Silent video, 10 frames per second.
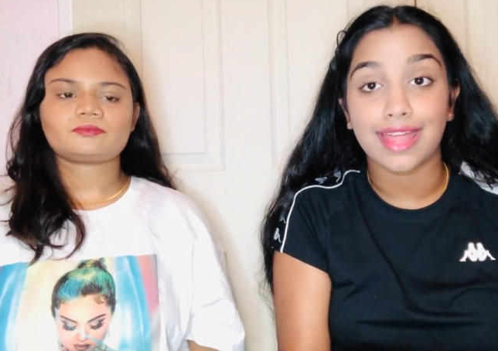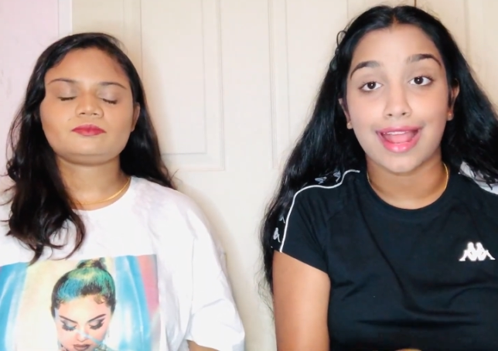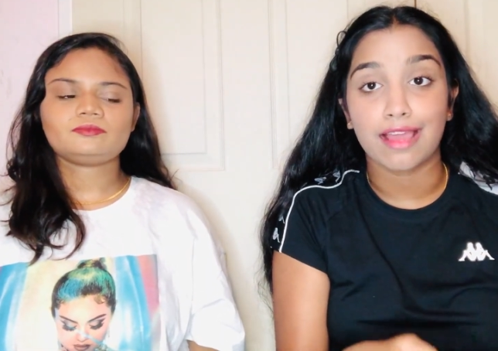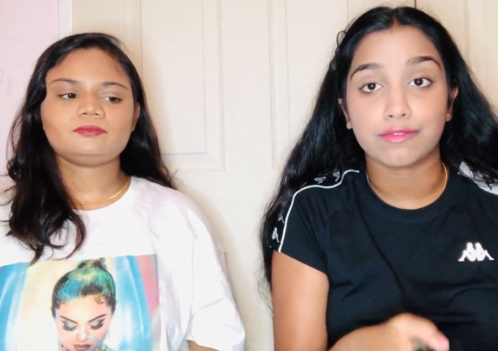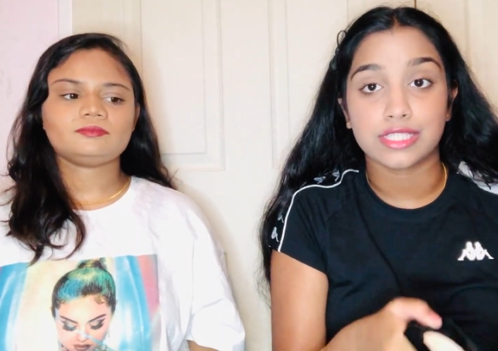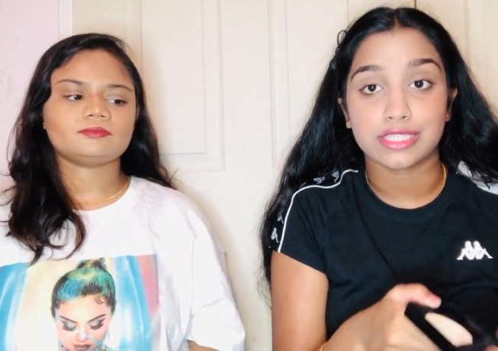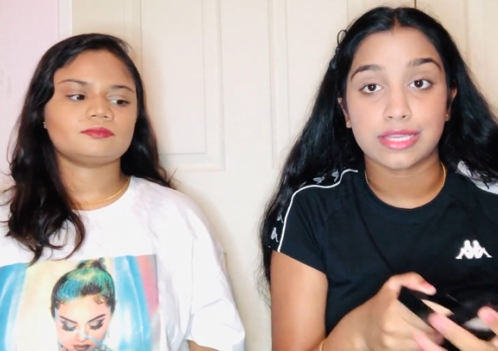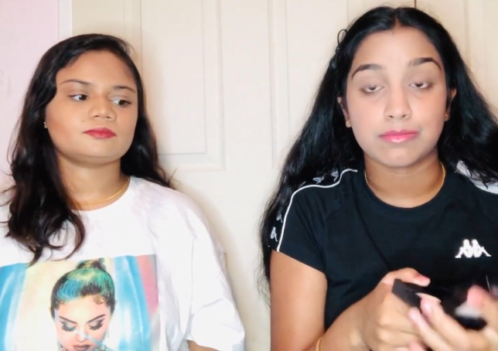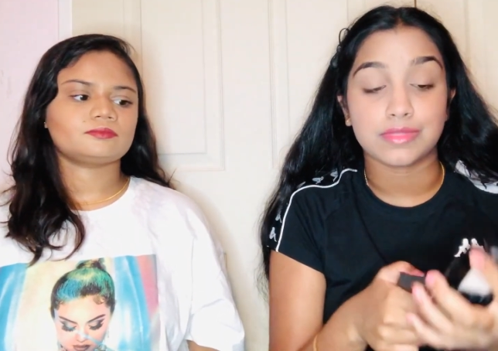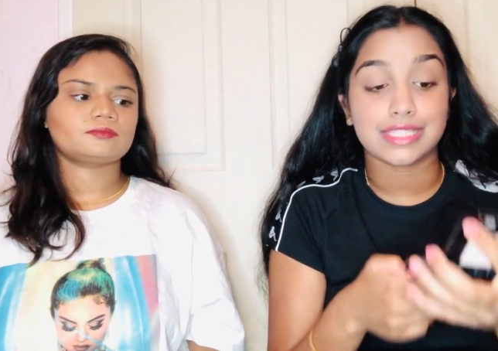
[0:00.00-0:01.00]
Speaker 1: that have the
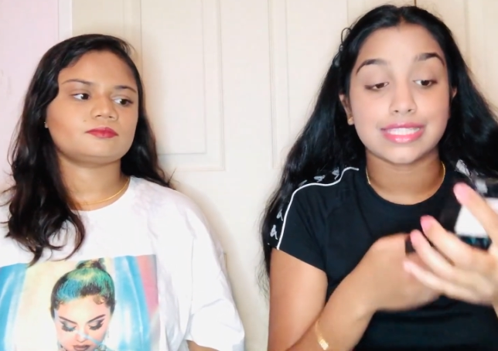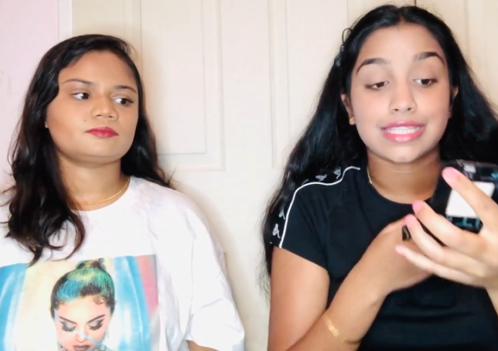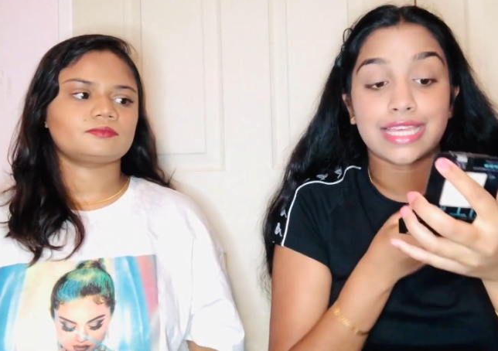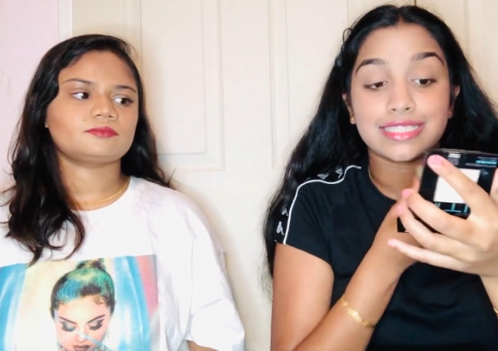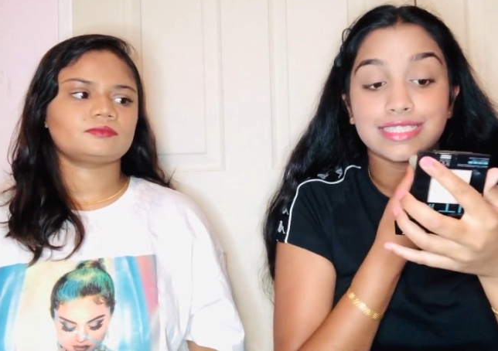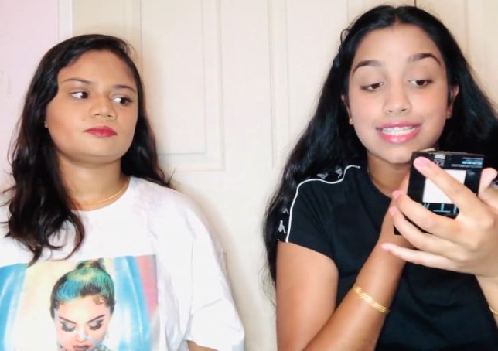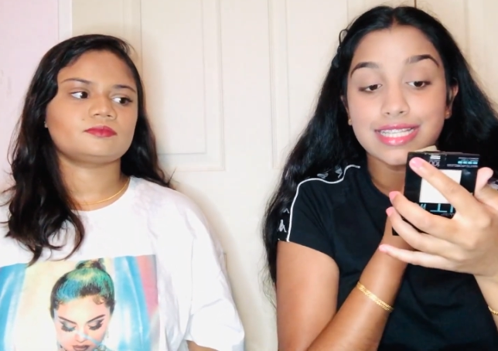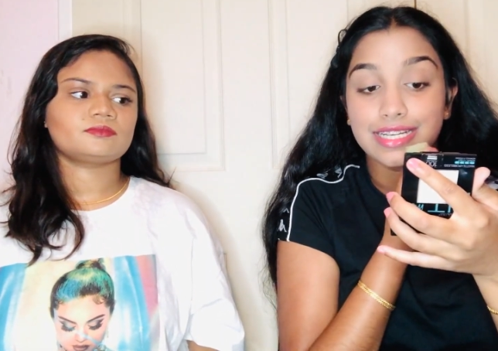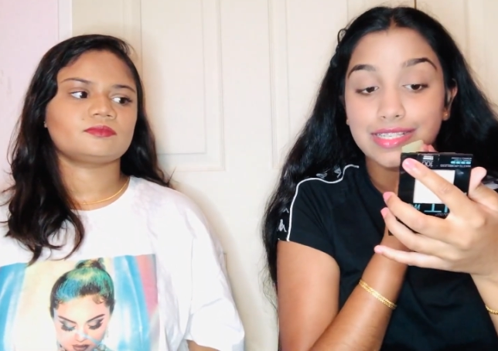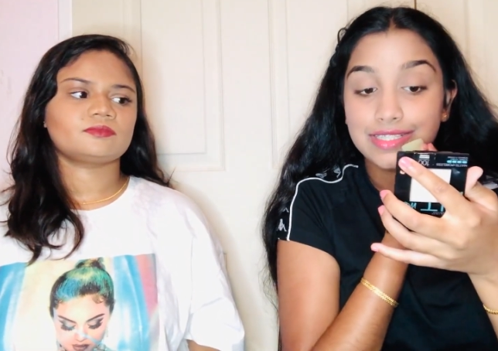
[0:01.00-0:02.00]
same like
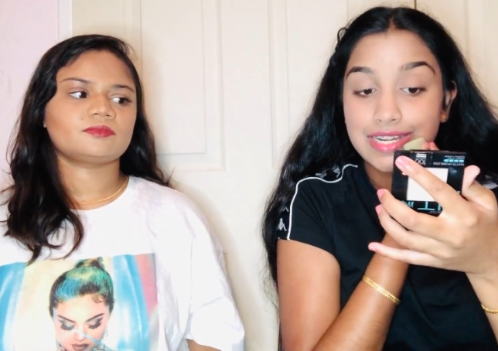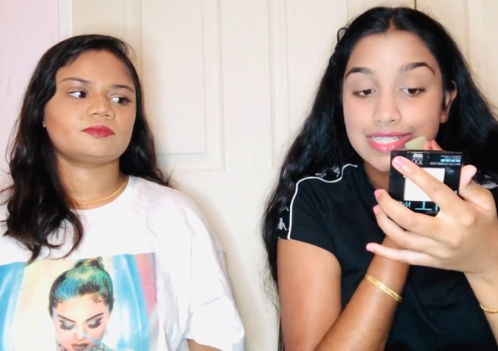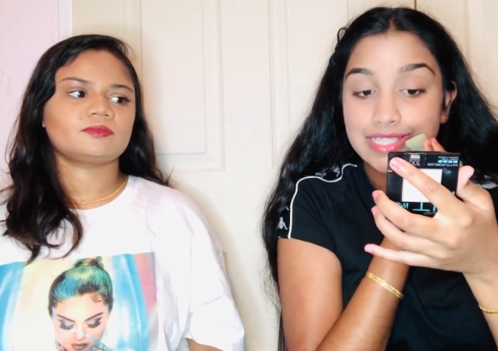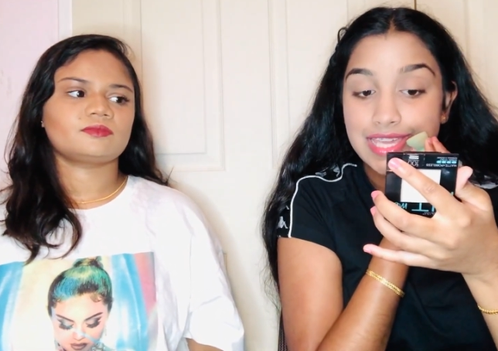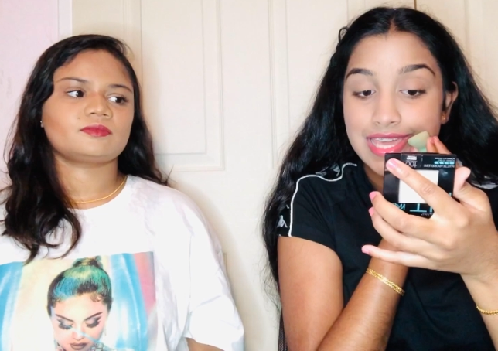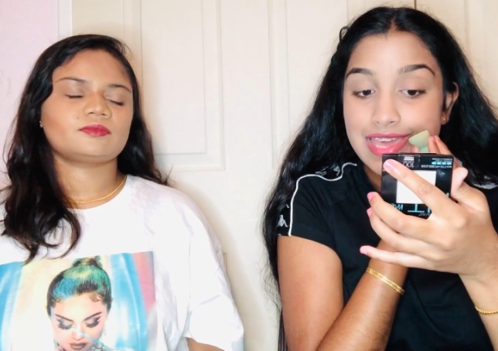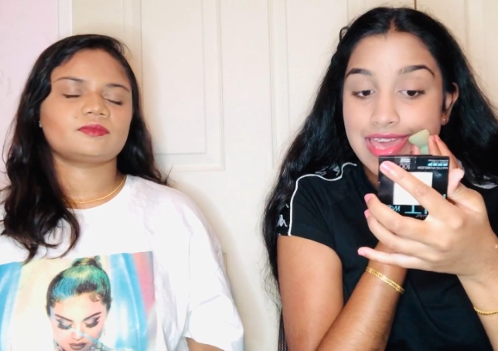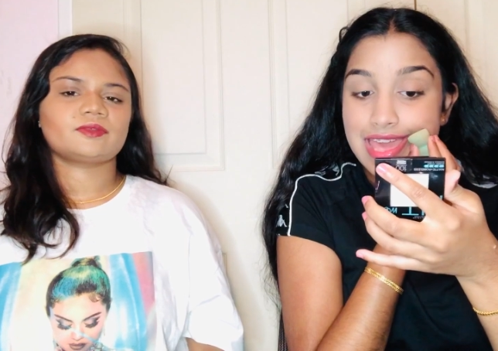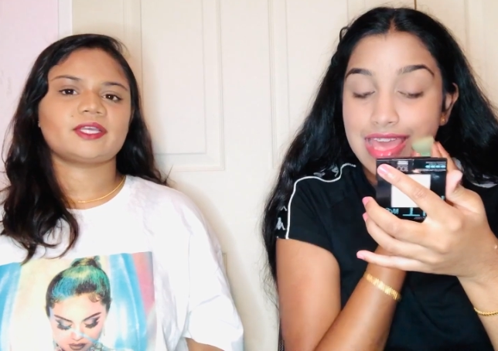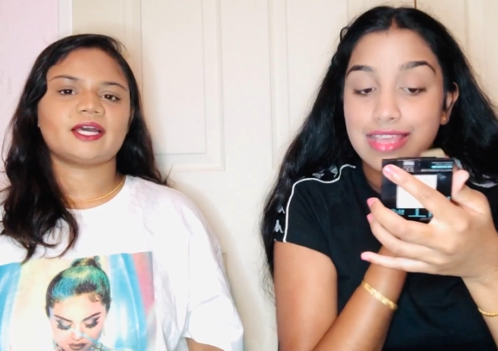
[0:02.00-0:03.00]
skin color as me
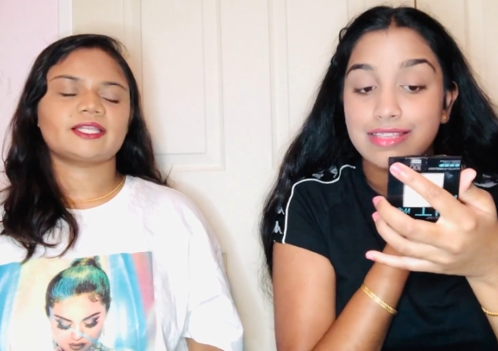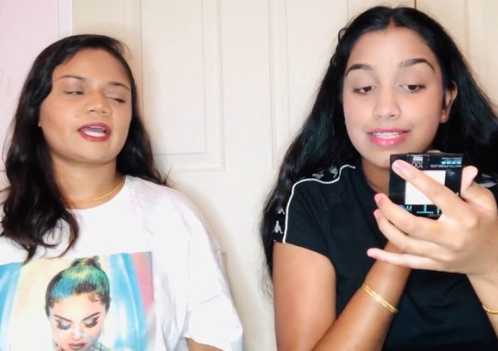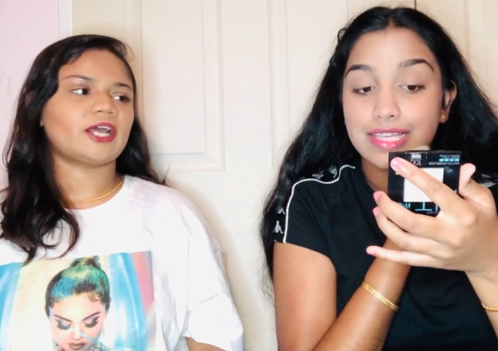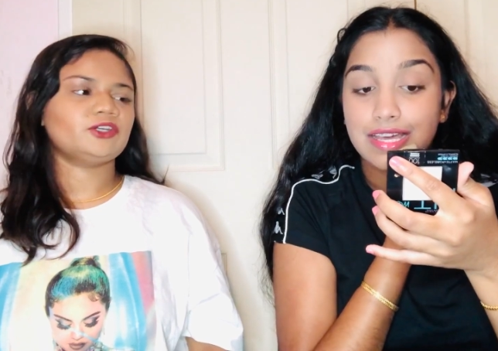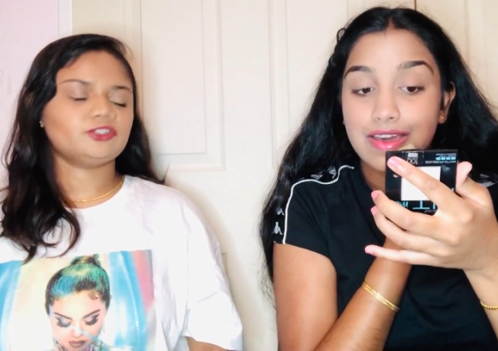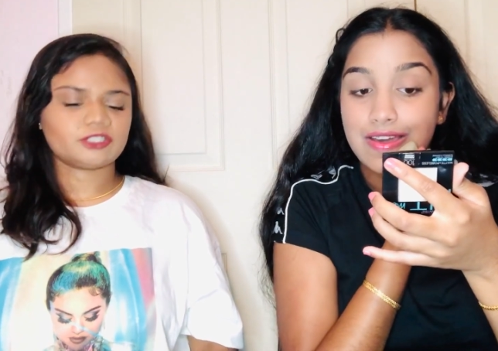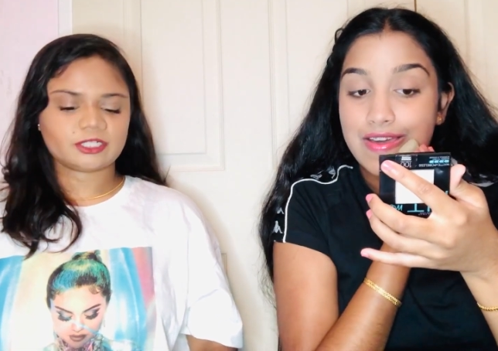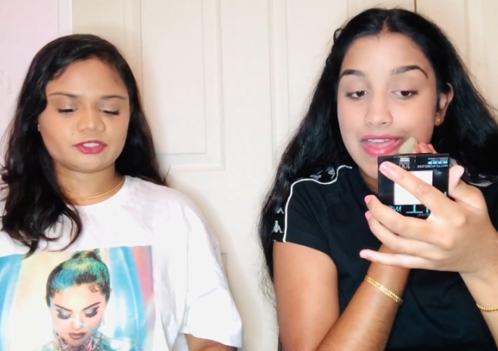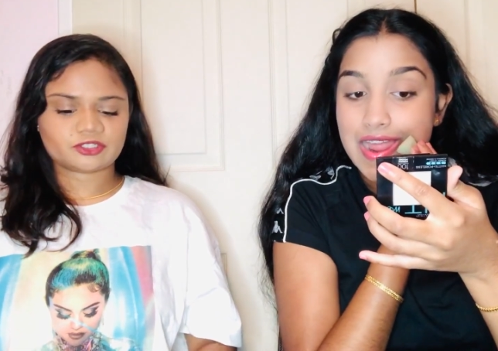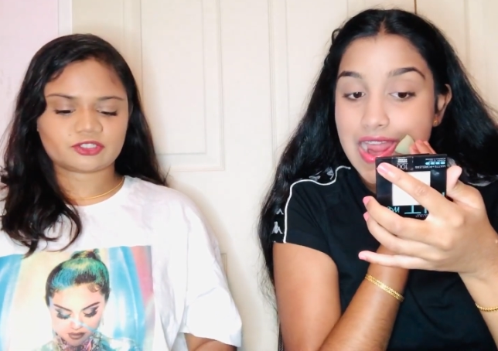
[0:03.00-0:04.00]
Speaker 2: yeah like so, i
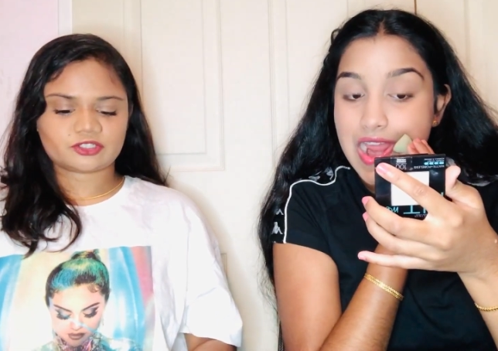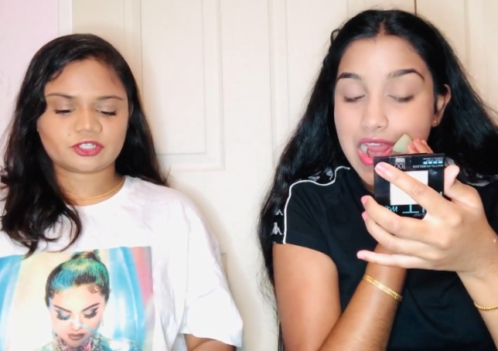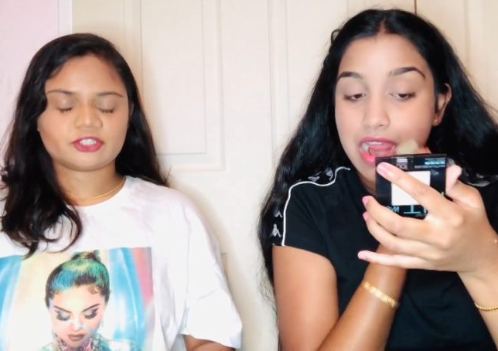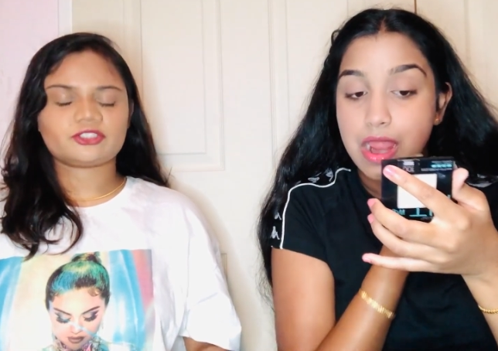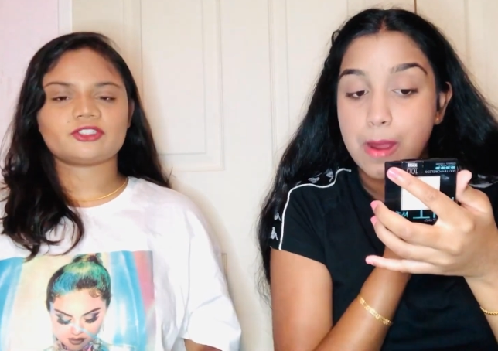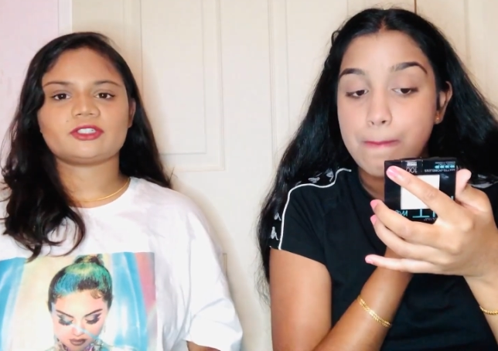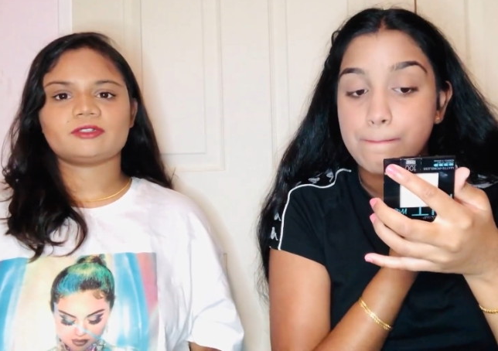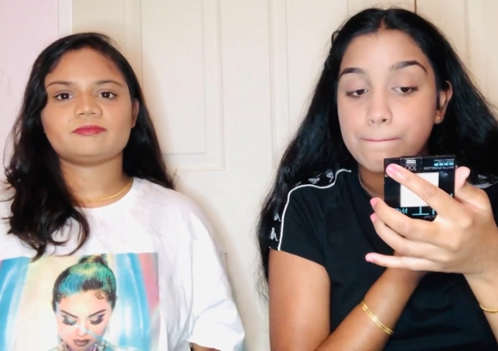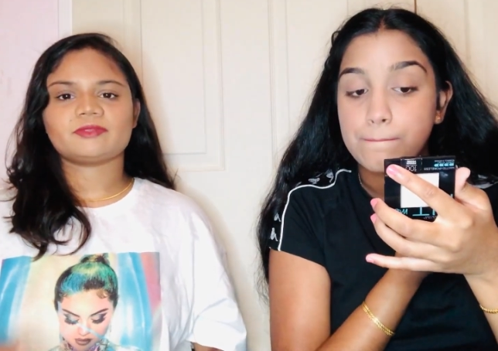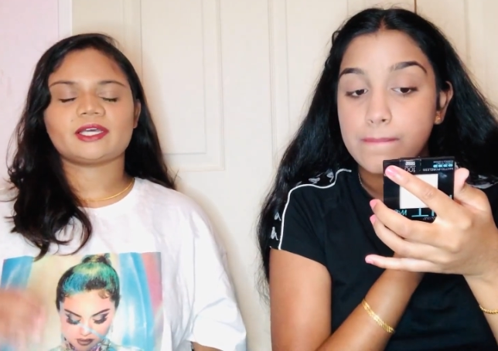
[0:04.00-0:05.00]
usually just search
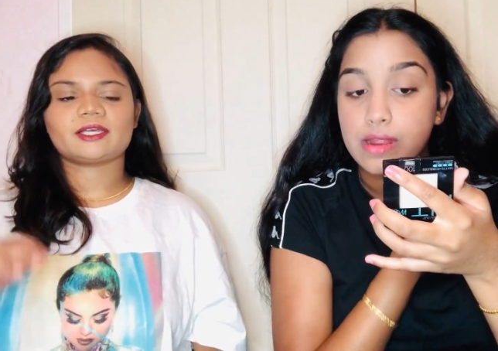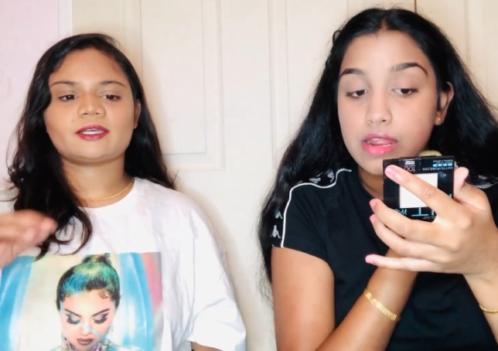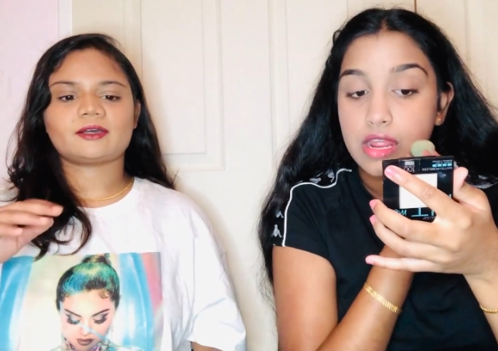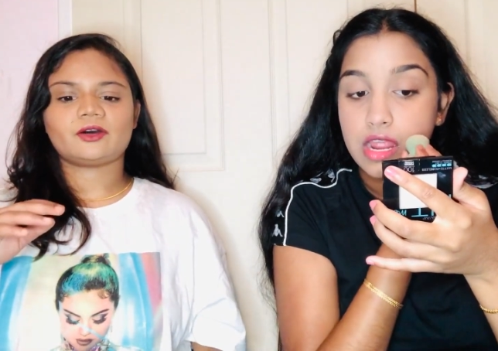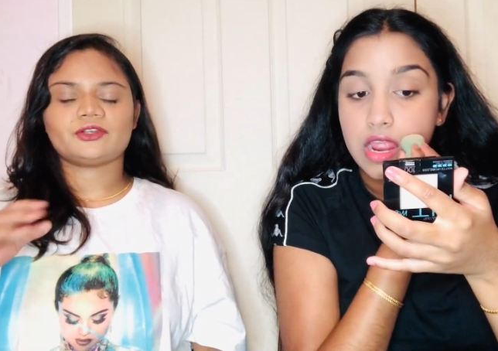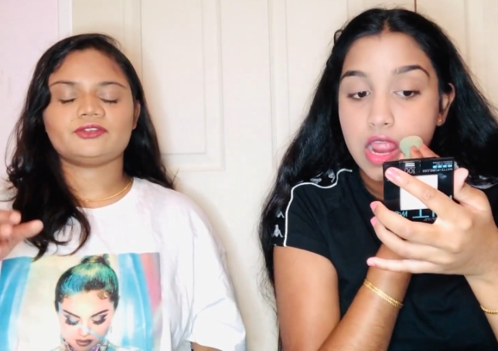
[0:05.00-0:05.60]
like on